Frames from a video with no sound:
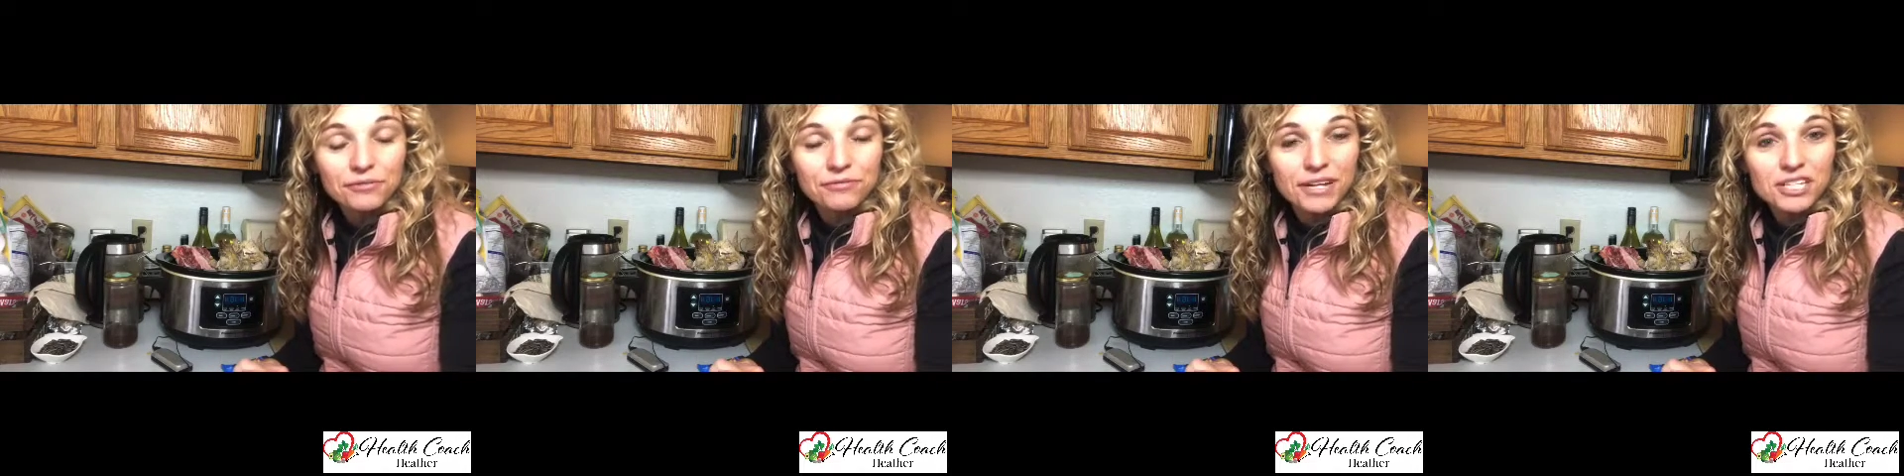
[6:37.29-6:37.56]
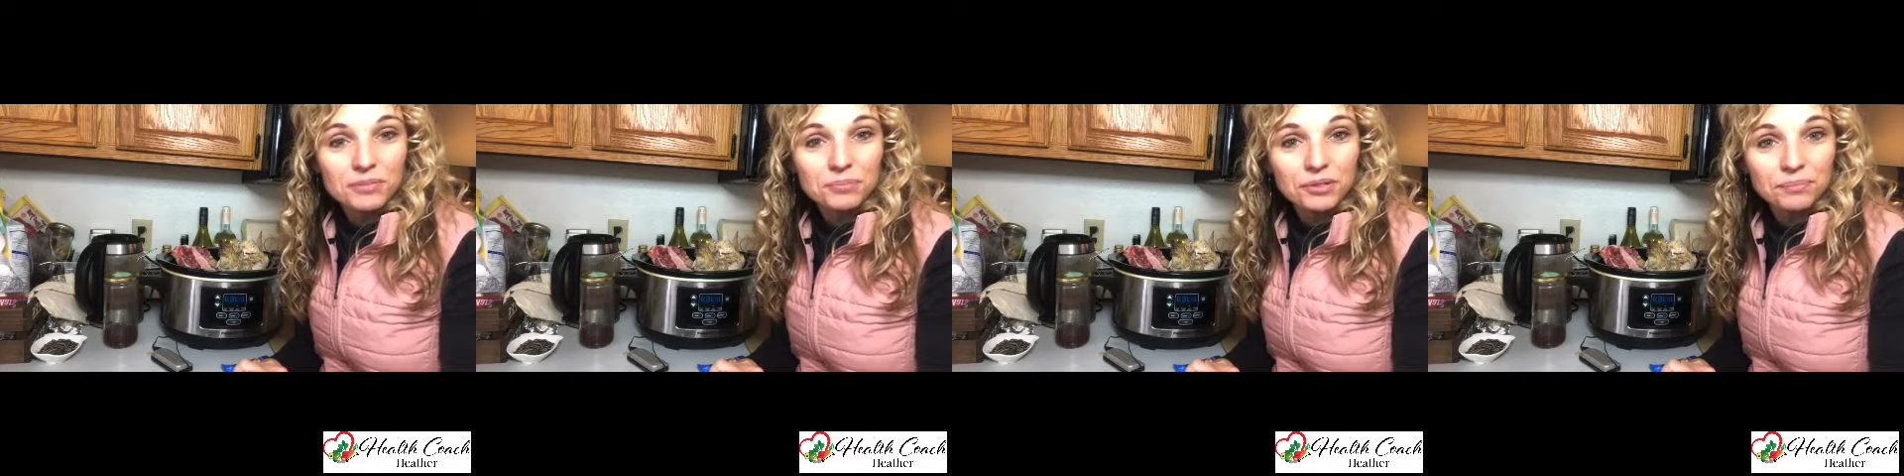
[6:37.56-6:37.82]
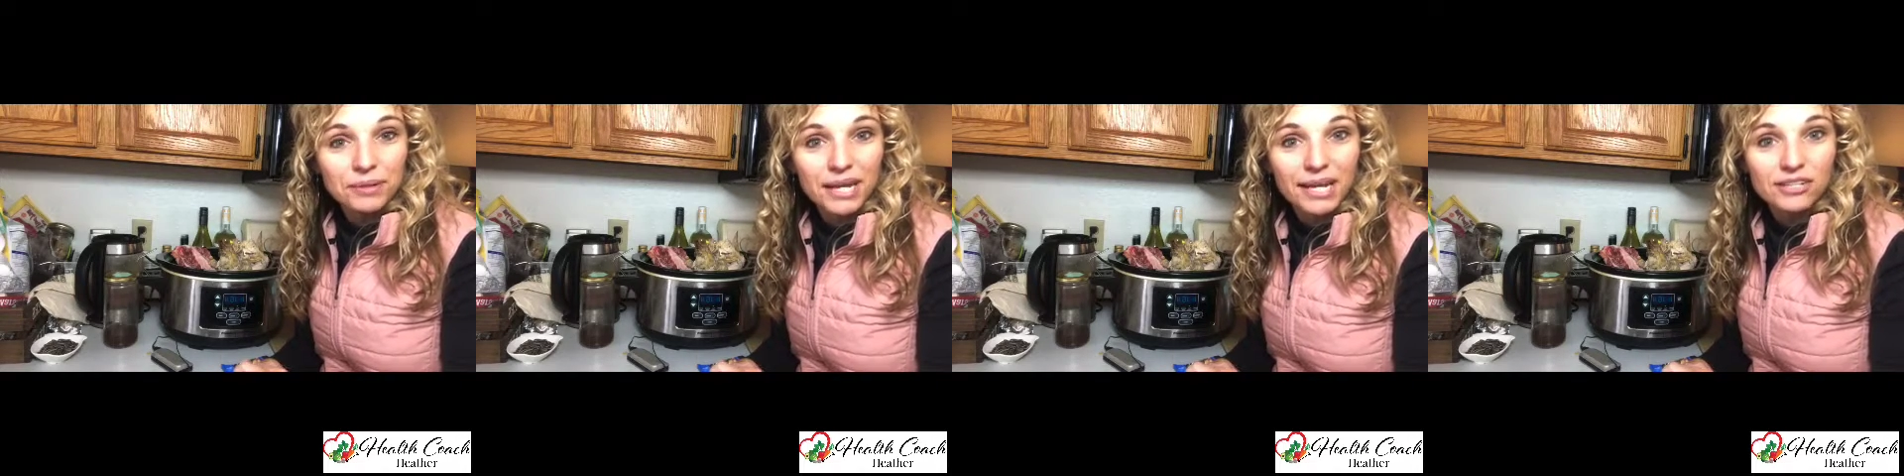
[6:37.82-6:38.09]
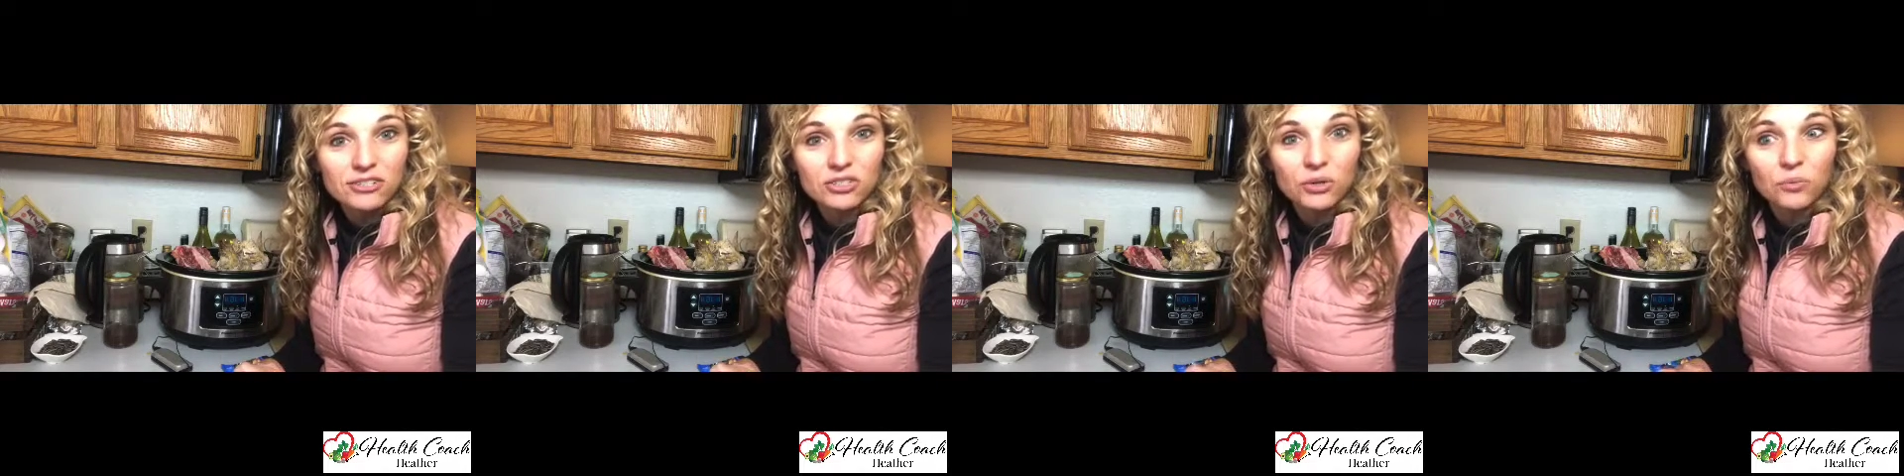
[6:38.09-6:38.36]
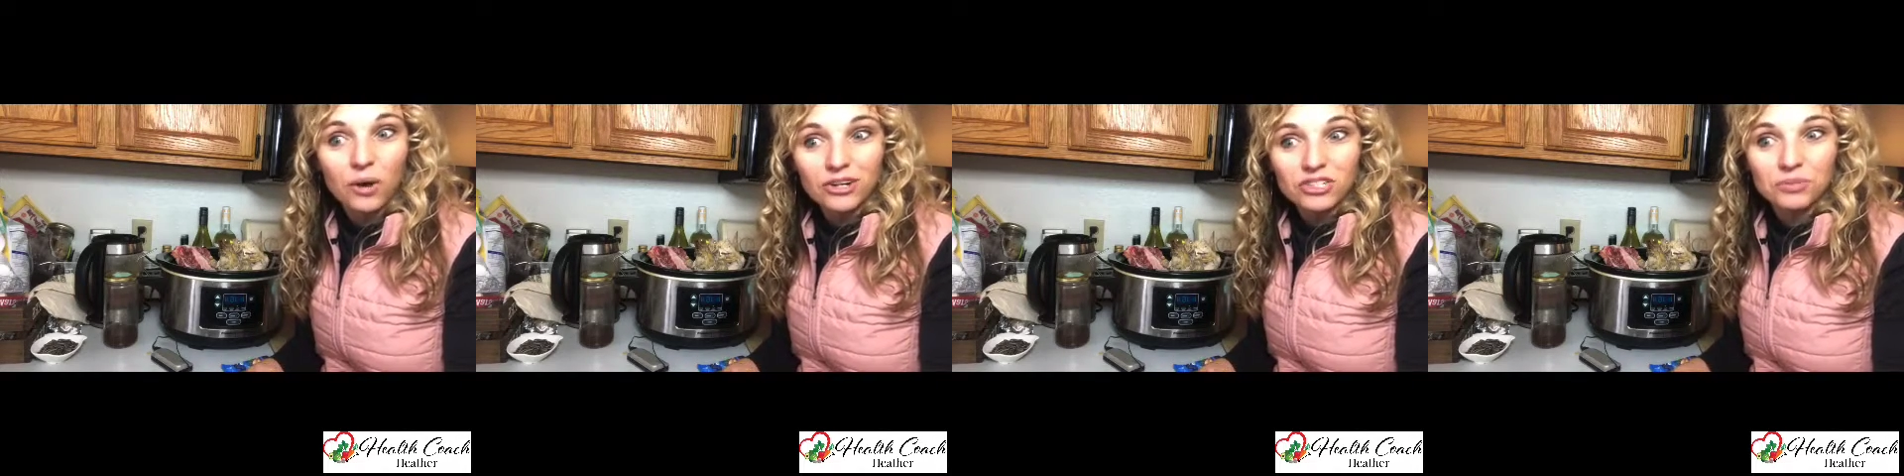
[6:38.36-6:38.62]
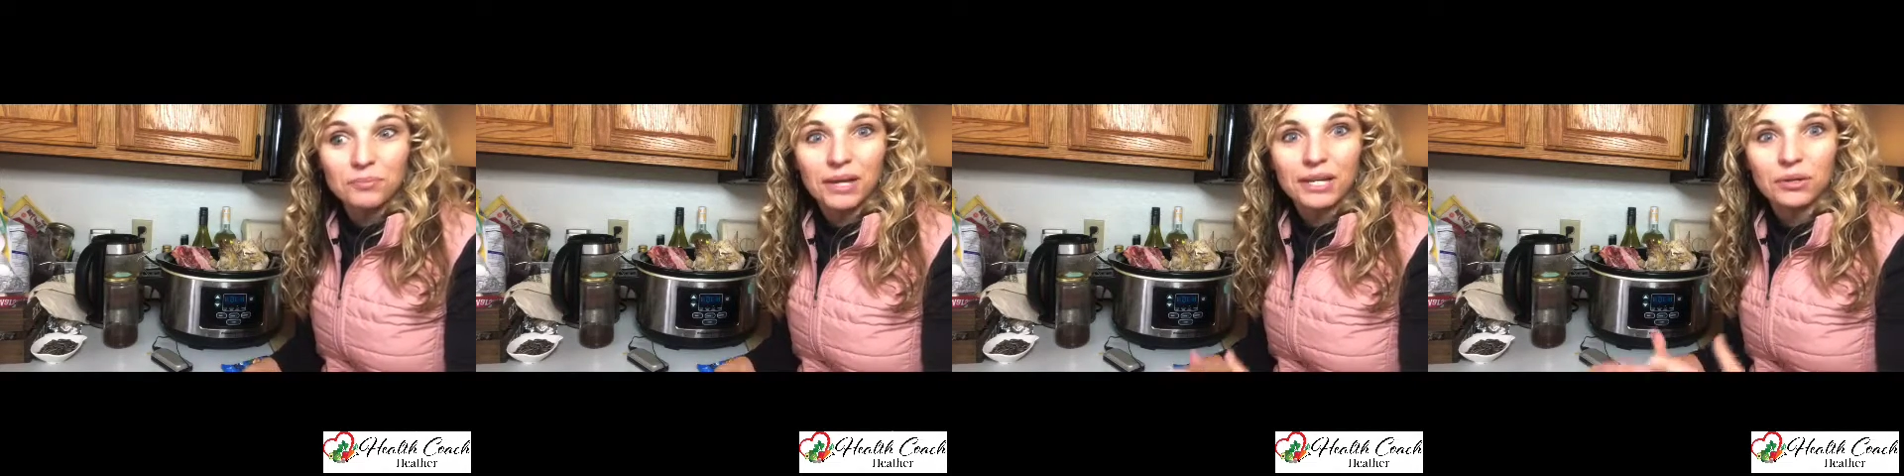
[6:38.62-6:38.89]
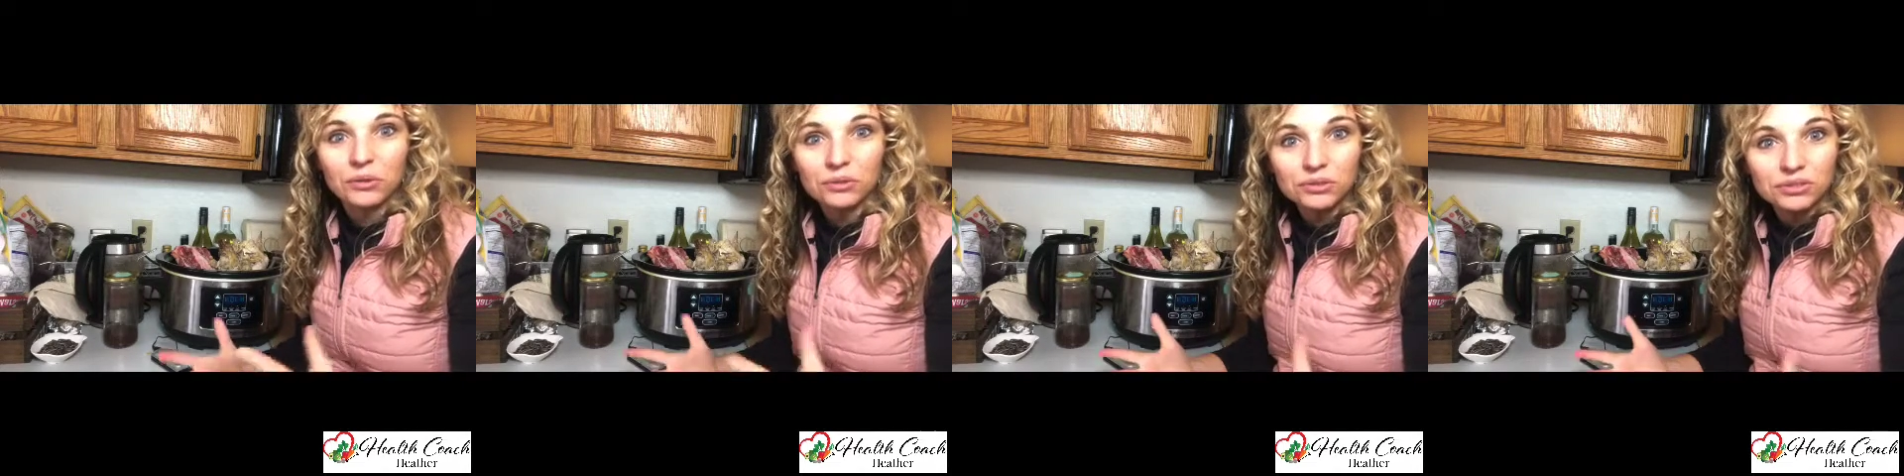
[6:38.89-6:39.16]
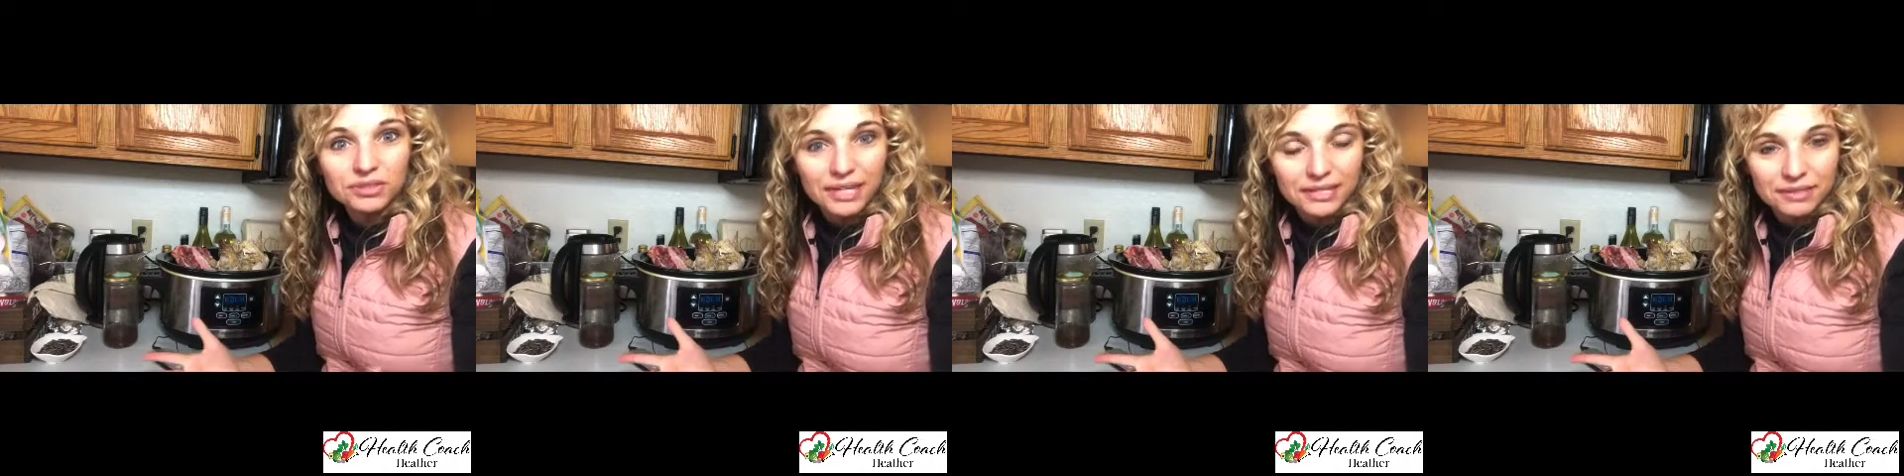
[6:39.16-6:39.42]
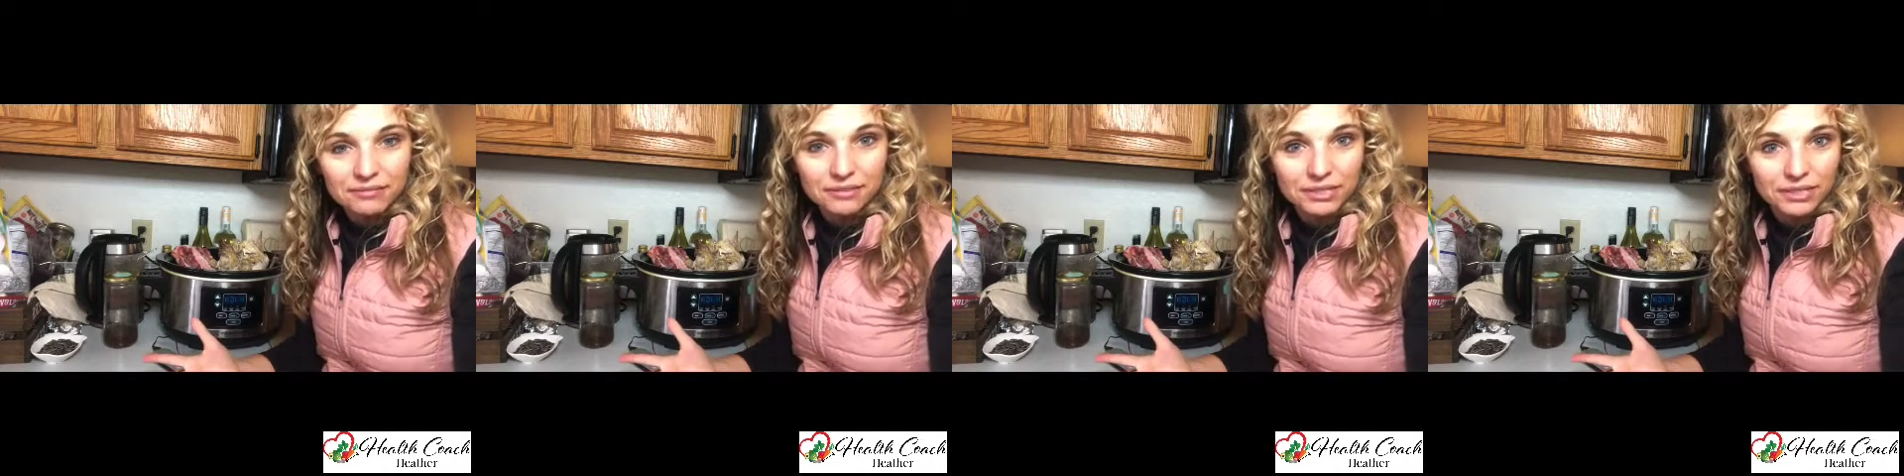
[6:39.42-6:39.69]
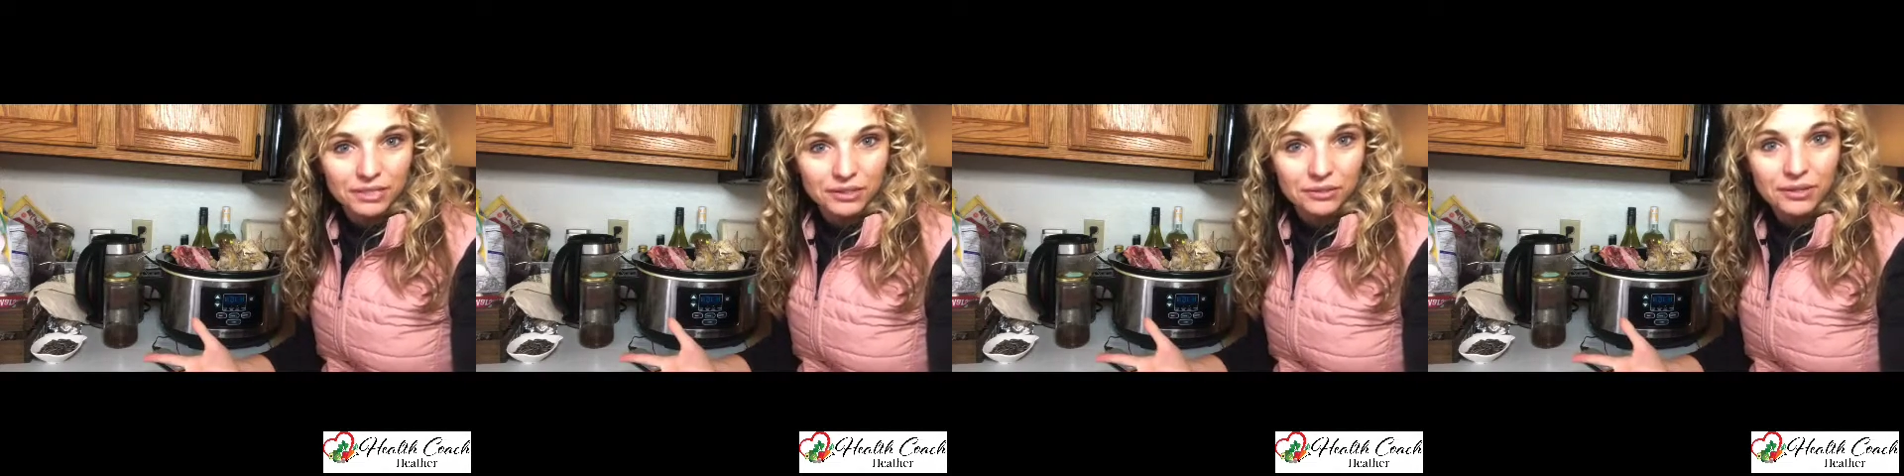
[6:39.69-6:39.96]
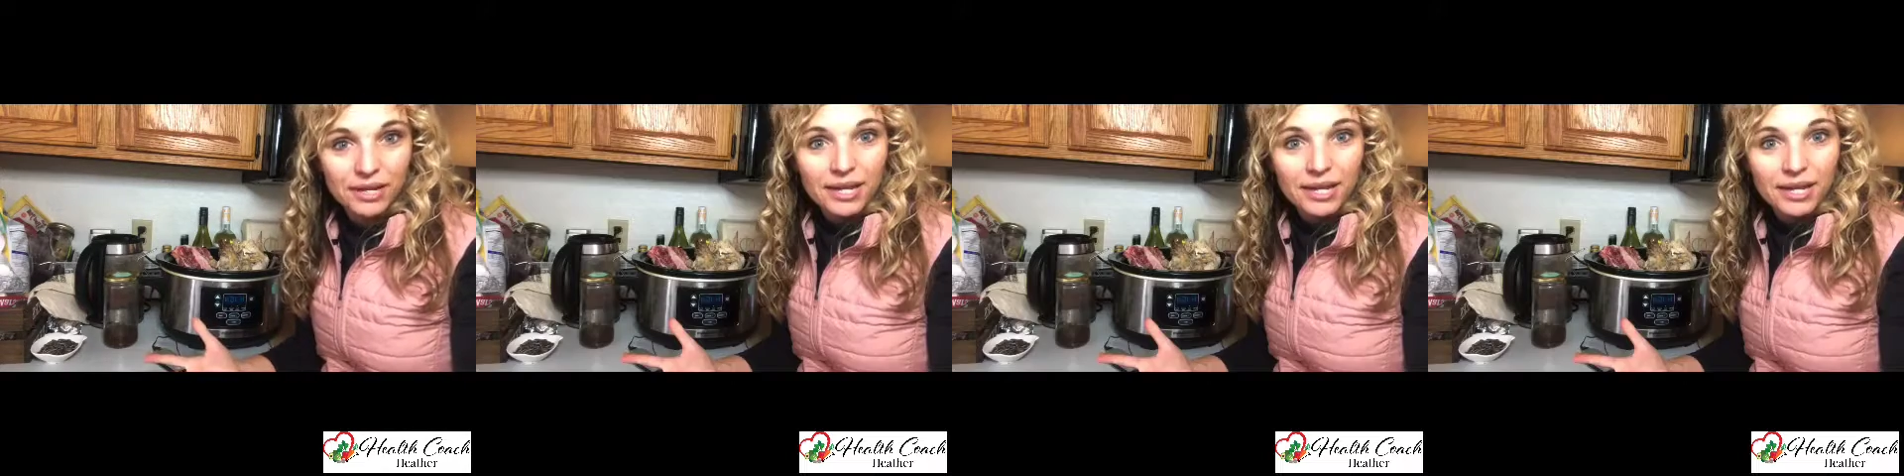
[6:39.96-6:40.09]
Facebook page to watch my goal setting video.